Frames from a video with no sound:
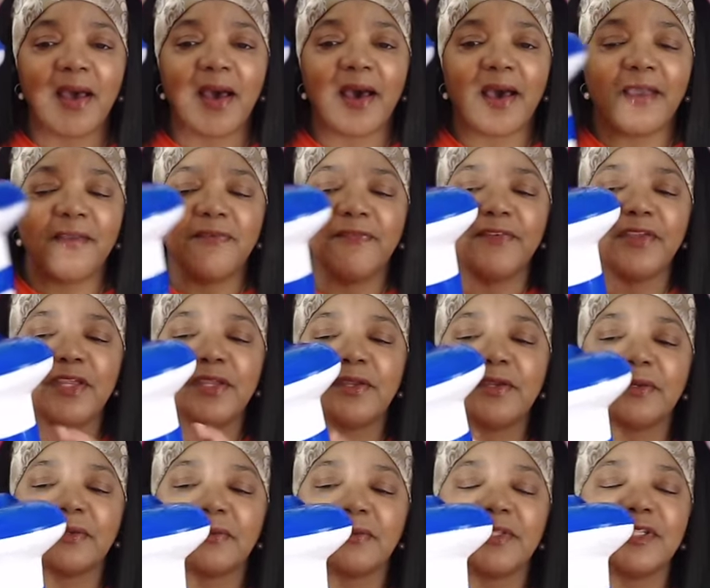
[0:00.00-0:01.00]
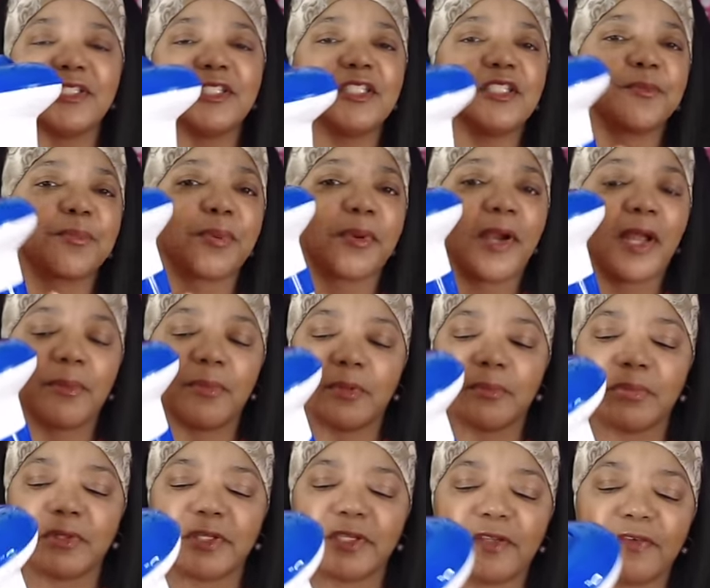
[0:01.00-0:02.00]
I figured this is
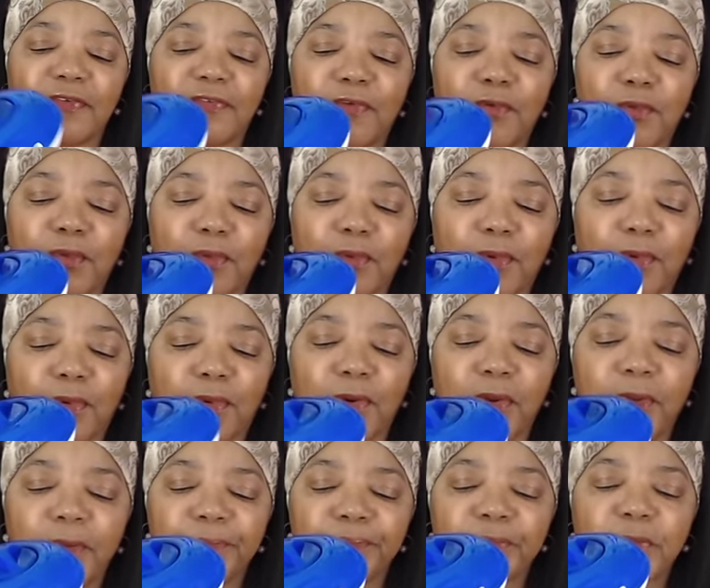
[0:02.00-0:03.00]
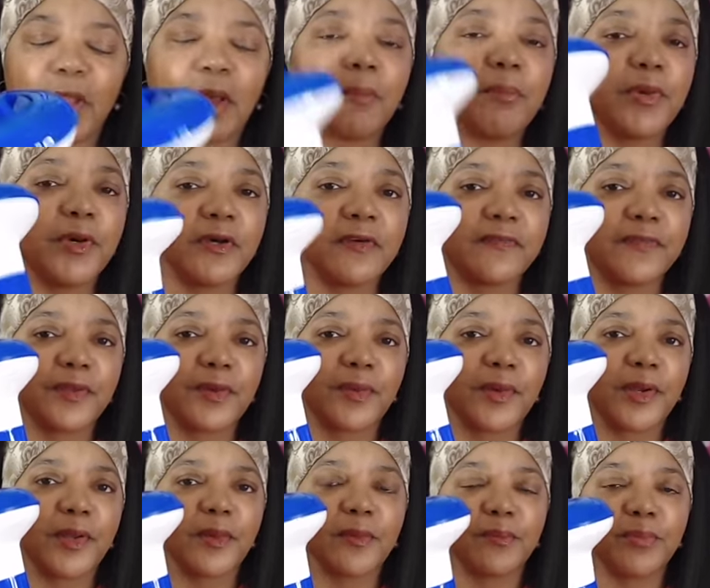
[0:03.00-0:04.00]
probably for above the
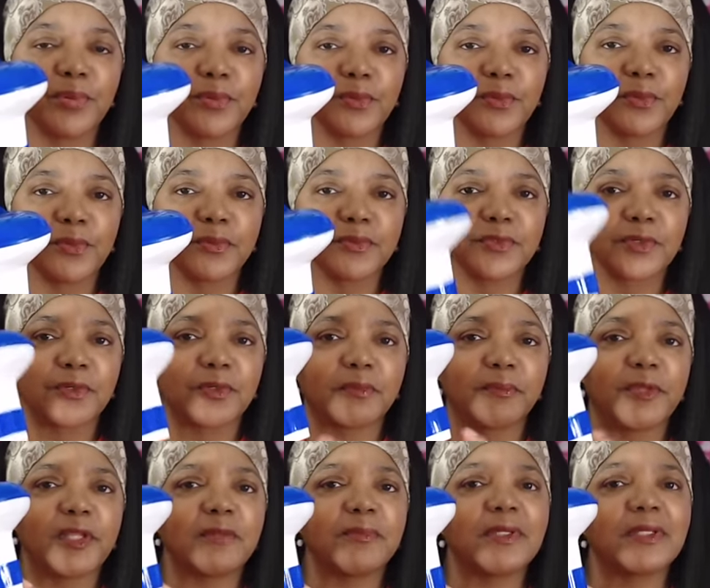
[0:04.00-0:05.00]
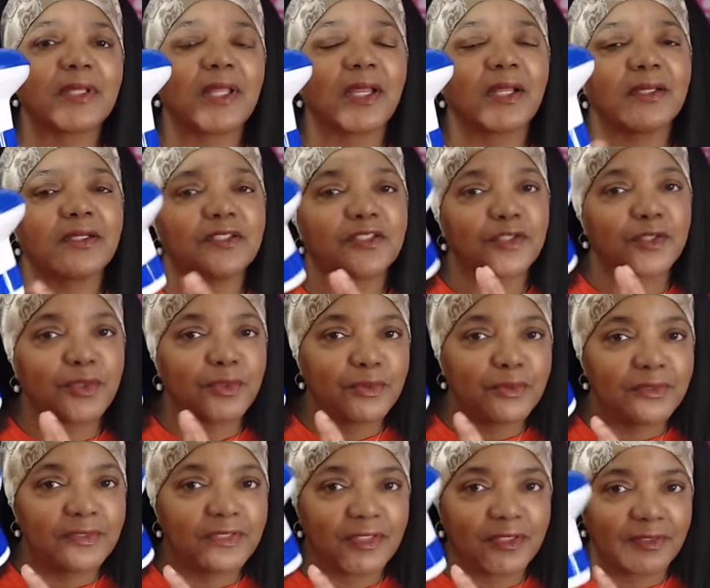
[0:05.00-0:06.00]
ground pools or maybe like a
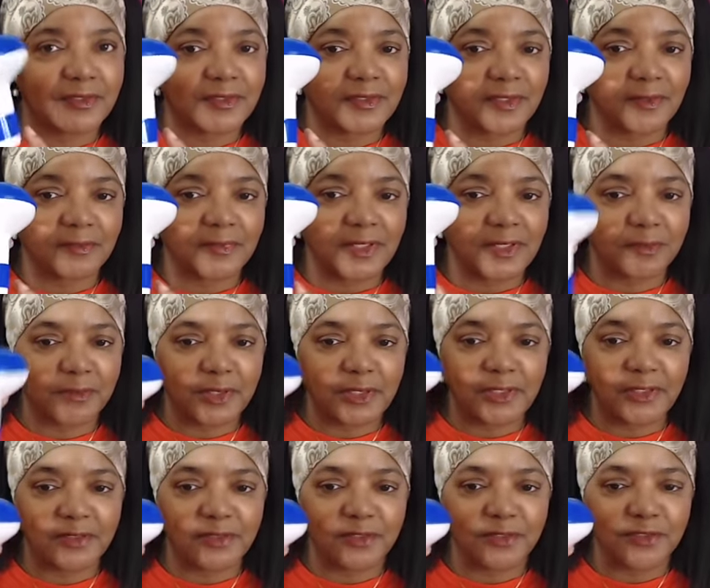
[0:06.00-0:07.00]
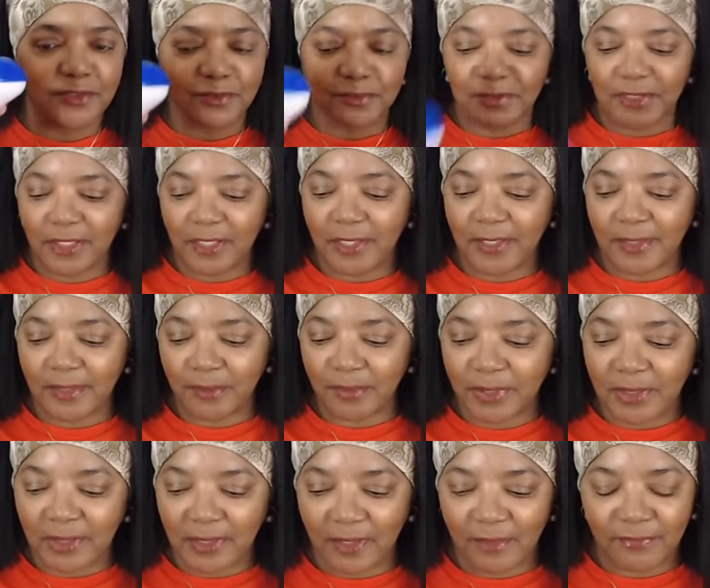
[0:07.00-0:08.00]
jacuzzi or something because it's so tiny but
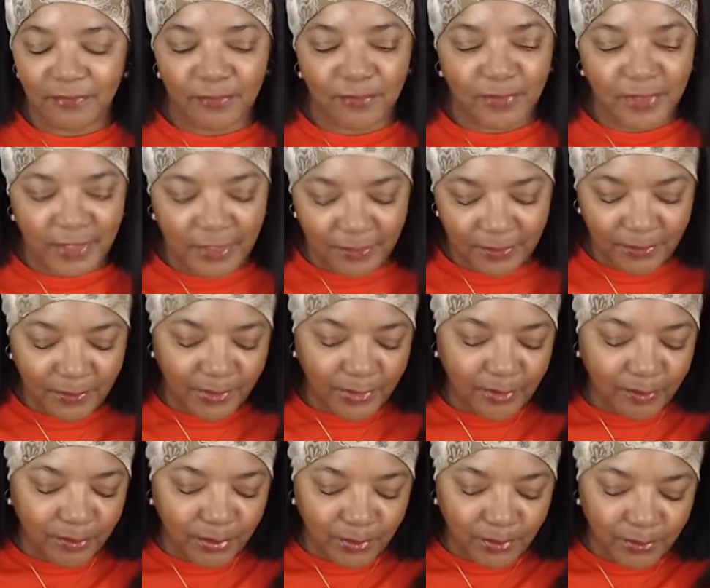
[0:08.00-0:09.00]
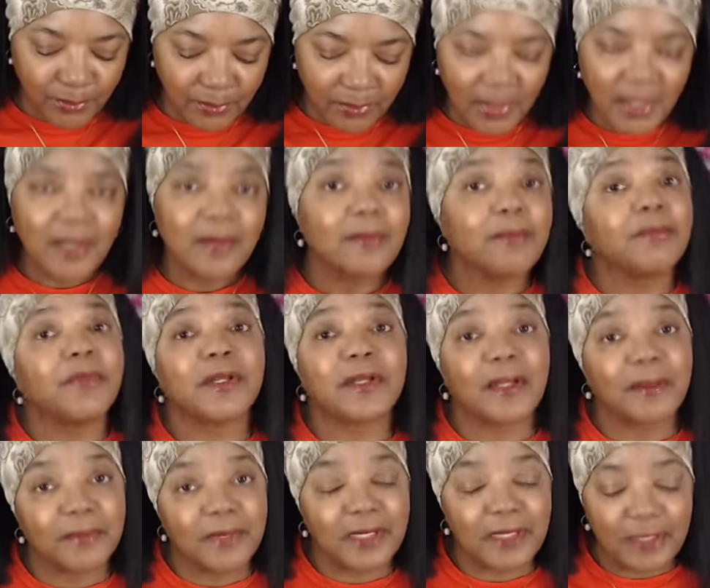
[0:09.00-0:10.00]
not for an in-ground pool but
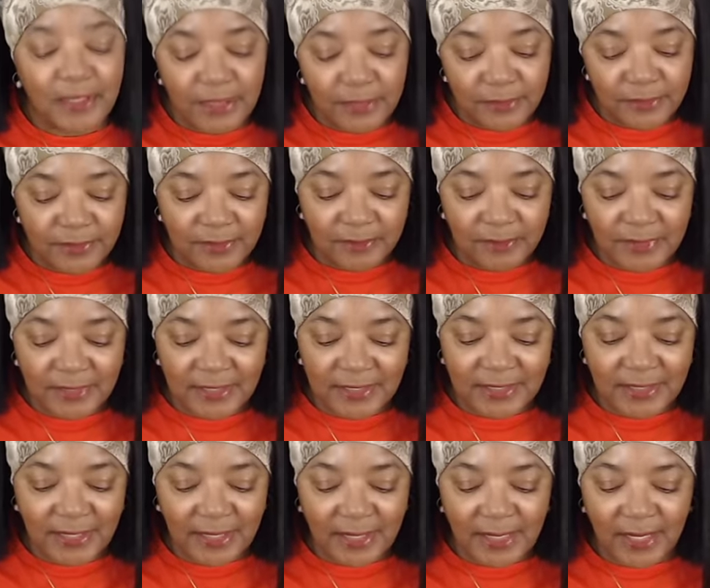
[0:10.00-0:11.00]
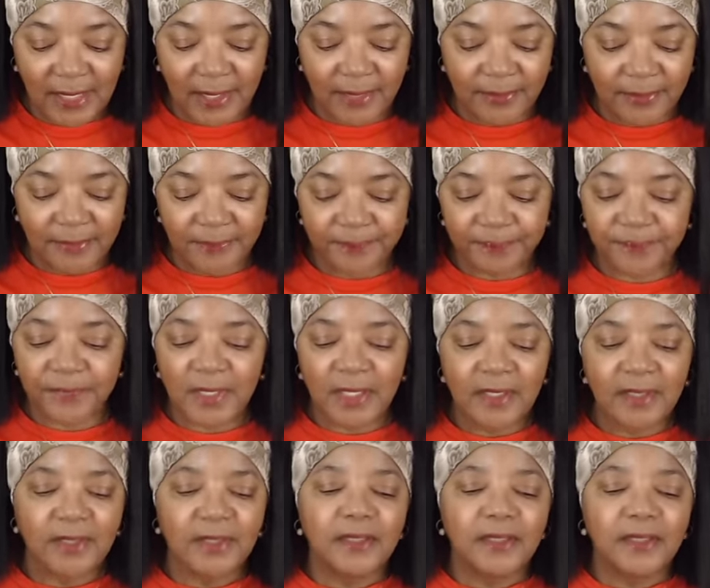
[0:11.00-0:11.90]
I'm going to use them since I got them